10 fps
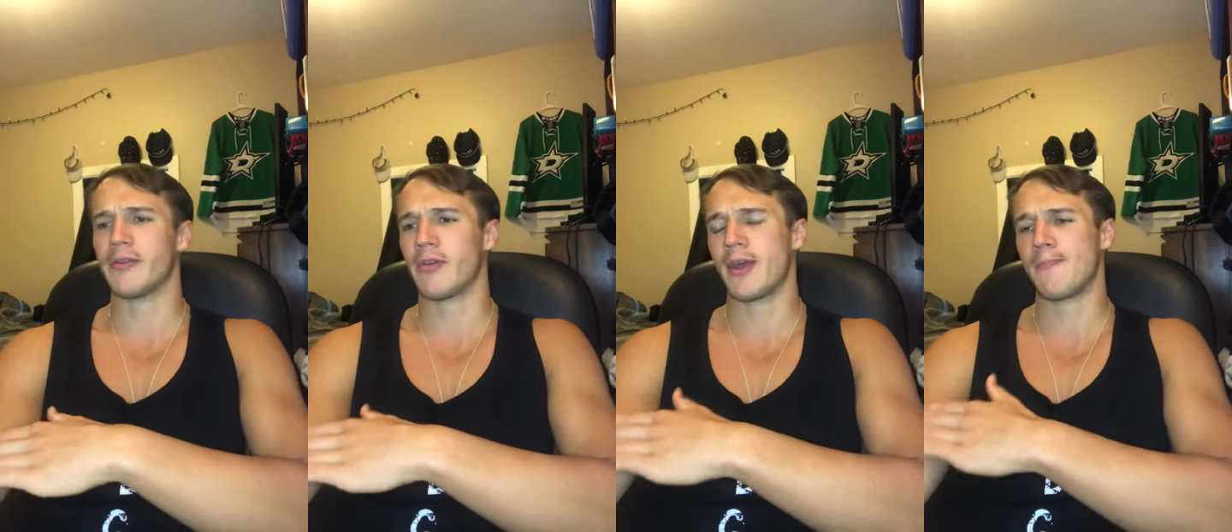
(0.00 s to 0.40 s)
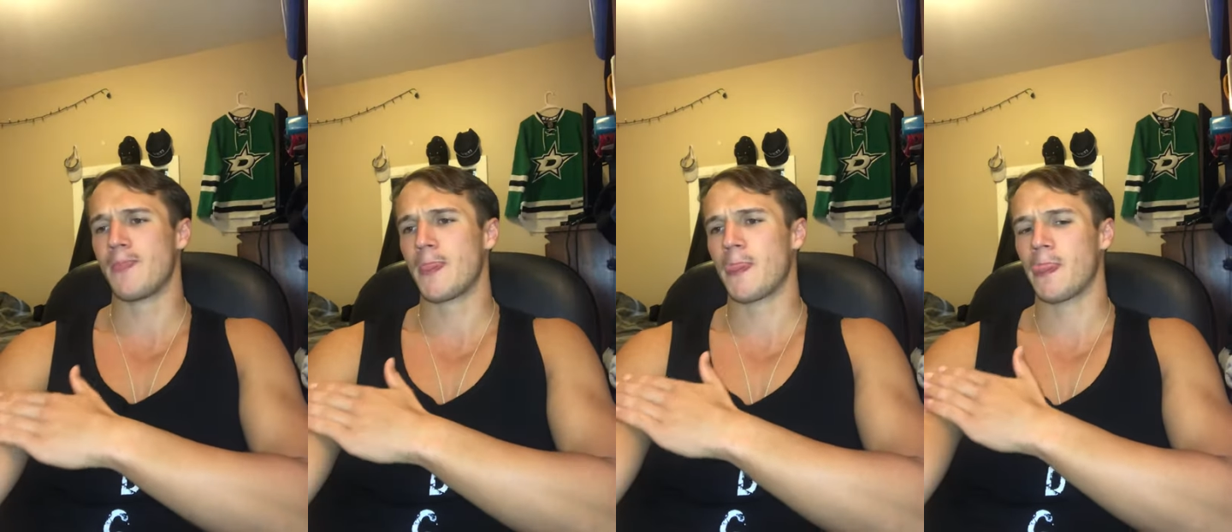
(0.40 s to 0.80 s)
right?
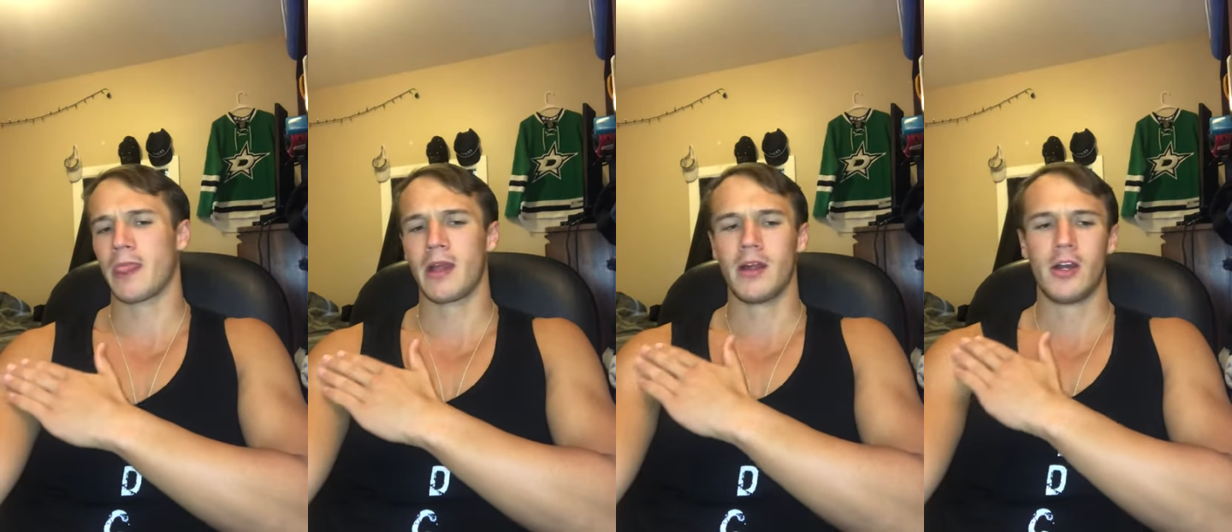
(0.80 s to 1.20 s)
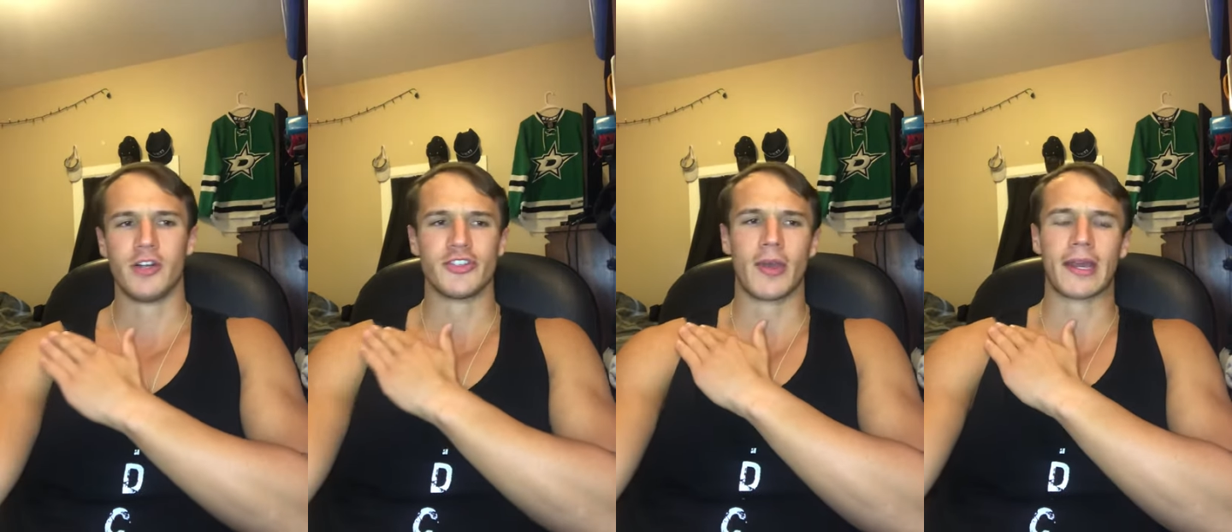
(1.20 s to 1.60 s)

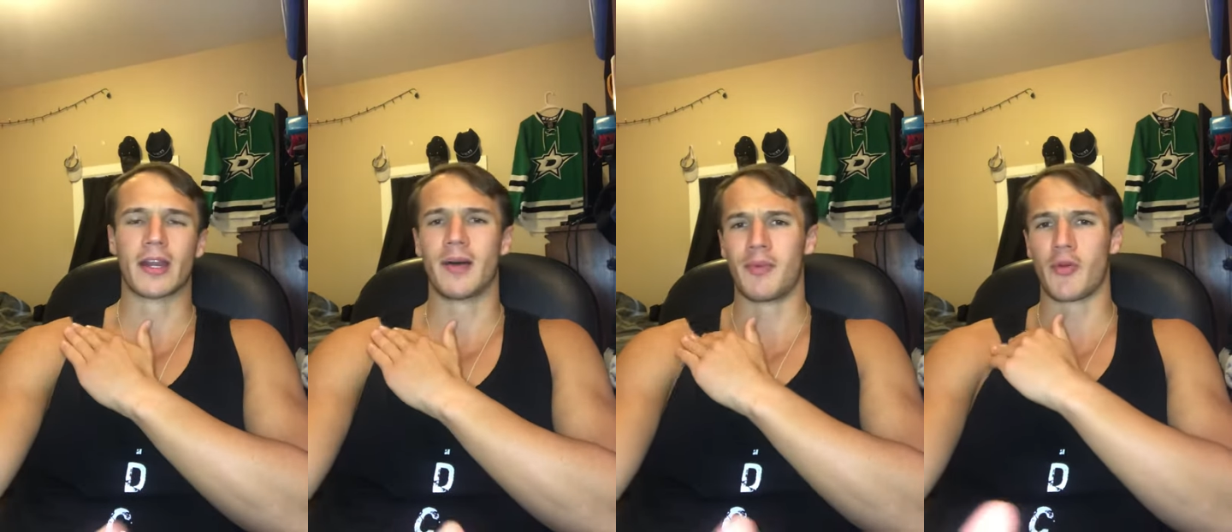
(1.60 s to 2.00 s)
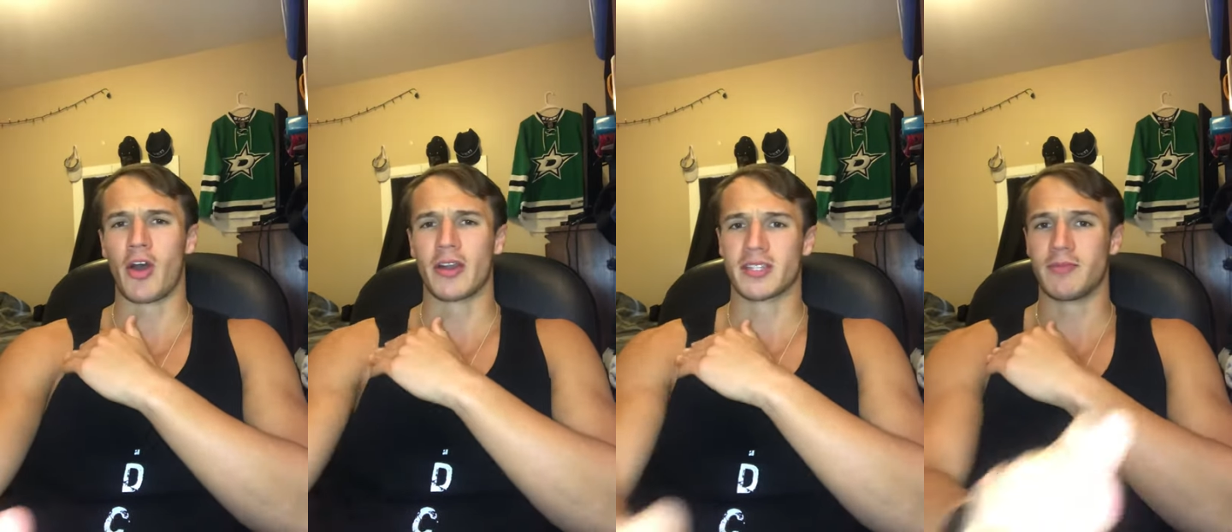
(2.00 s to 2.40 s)
So I got a couple
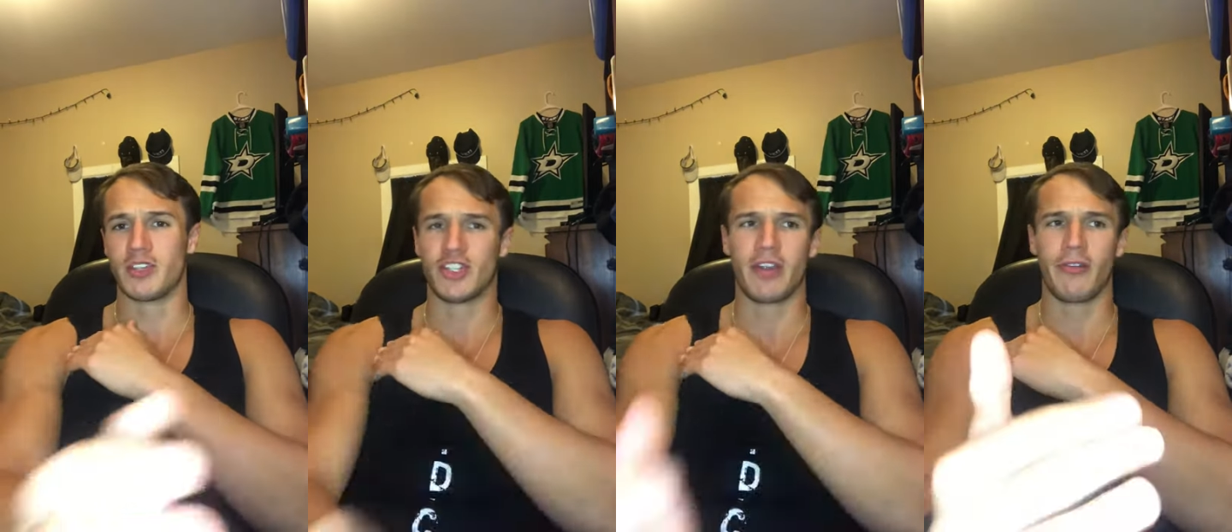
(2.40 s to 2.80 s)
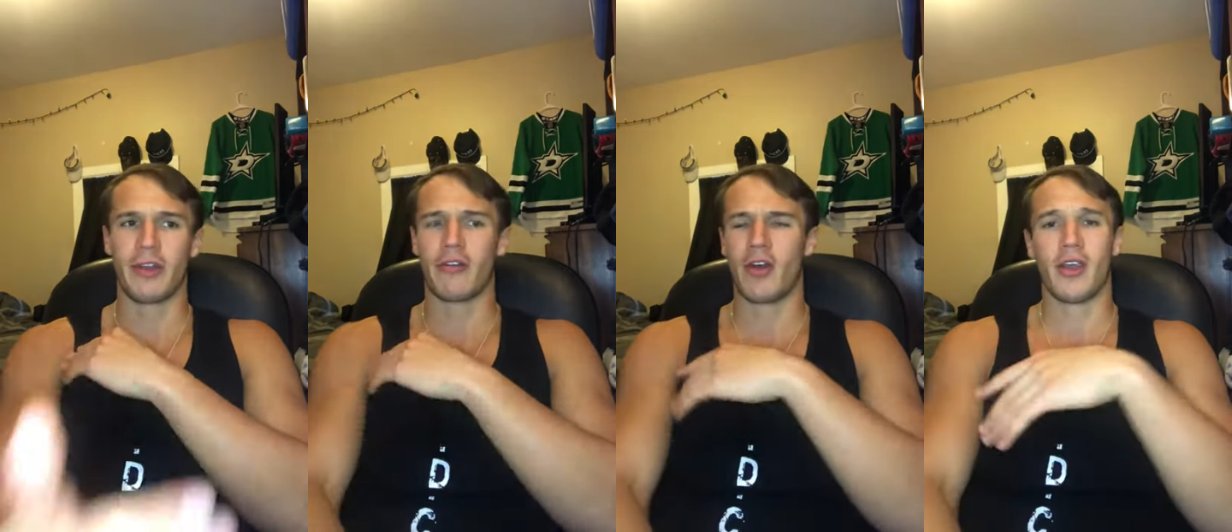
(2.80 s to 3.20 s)
products I'm going to share
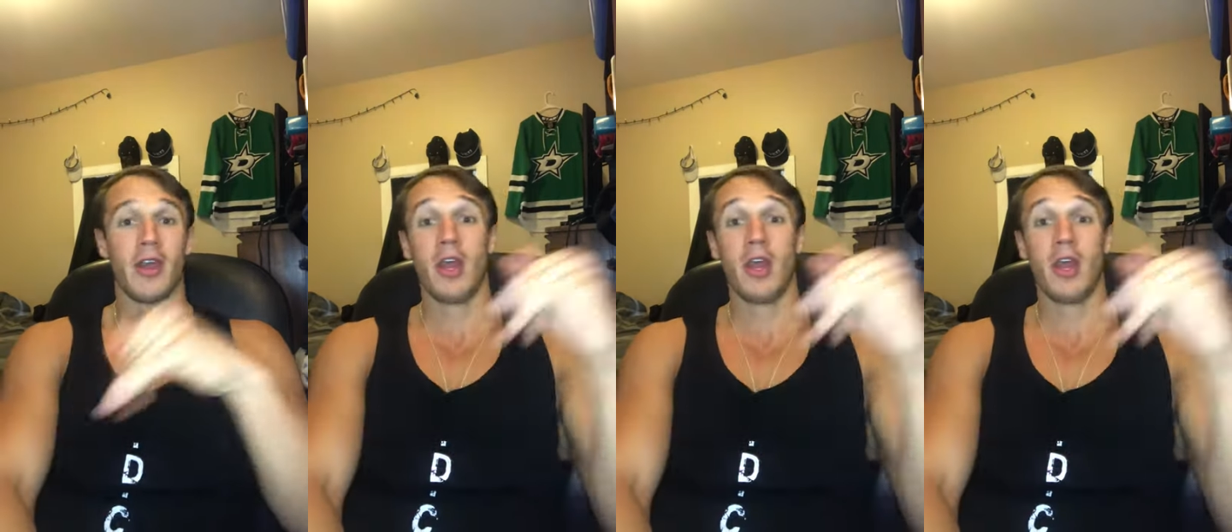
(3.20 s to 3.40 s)
later on.